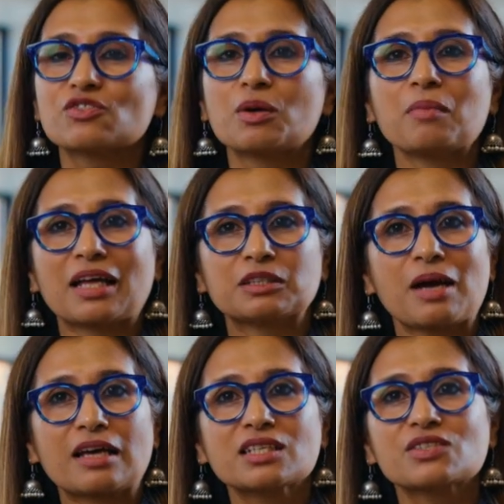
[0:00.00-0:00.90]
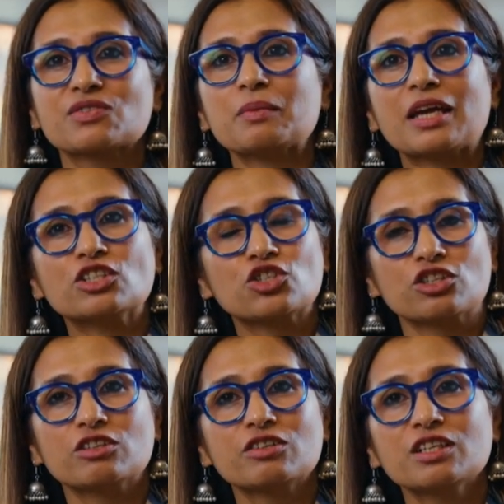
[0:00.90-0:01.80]
from mathematics from
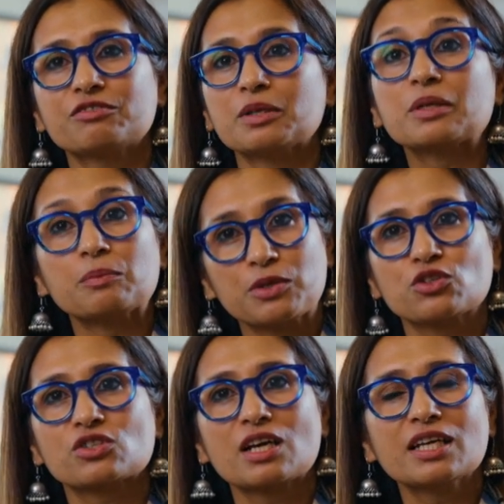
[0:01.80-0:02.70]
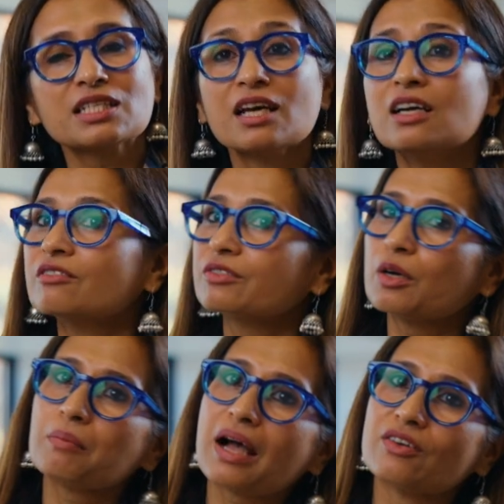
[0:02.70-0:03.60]
engineering from computer science
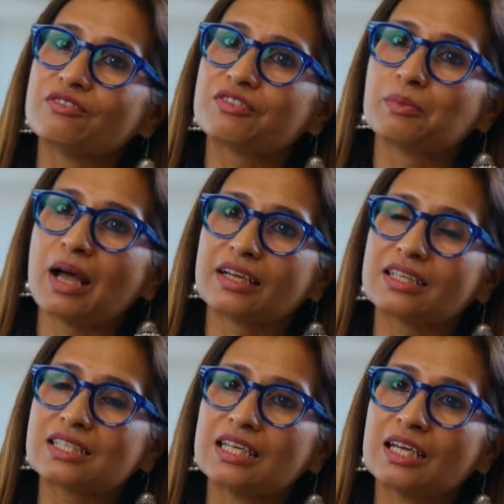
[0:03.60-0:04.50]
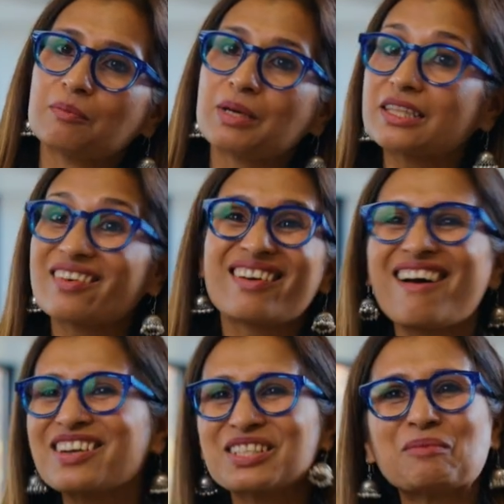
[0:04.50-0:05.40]
from bioinformatics but there
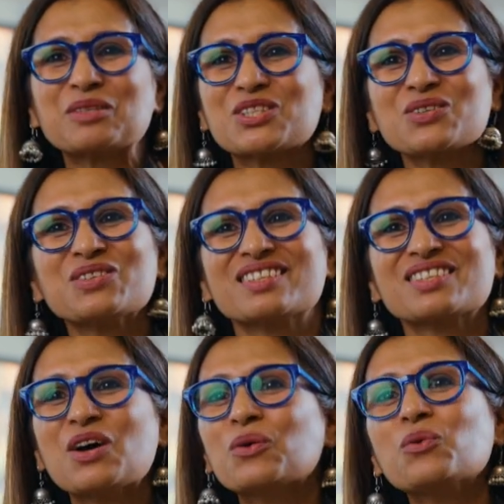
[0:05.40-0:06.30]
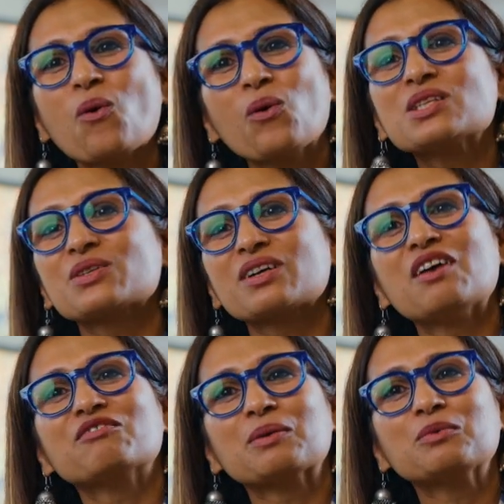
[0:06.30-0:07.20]
are some students who also
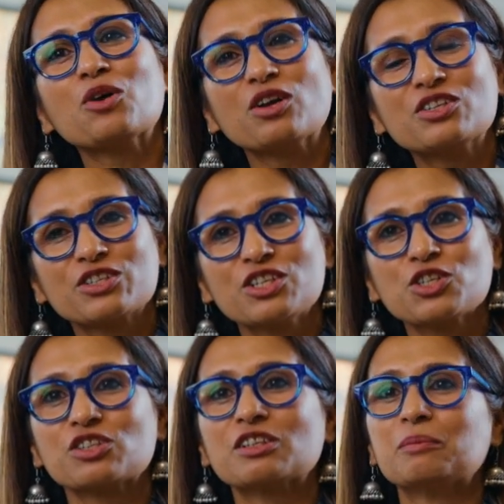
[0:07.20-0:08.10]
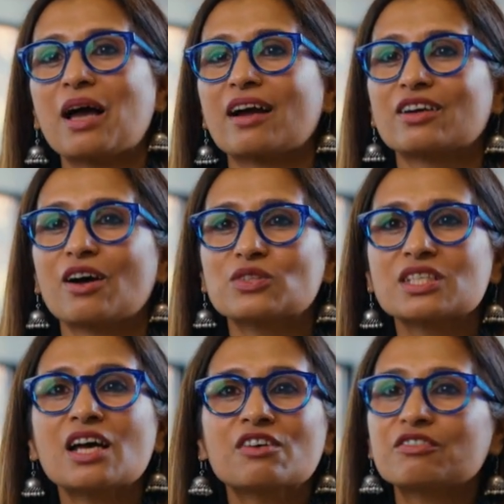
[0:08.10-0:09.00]
come from non-traditional backgrounds
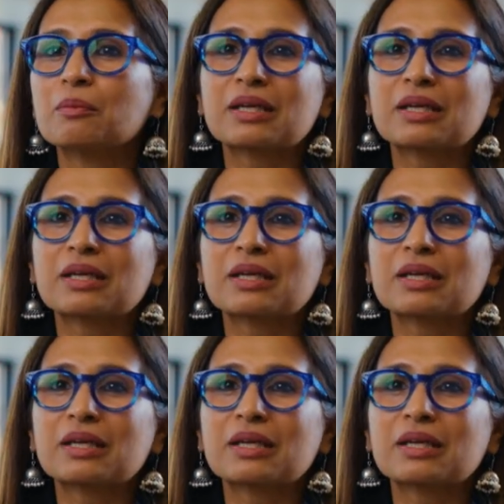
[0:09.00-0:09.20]
from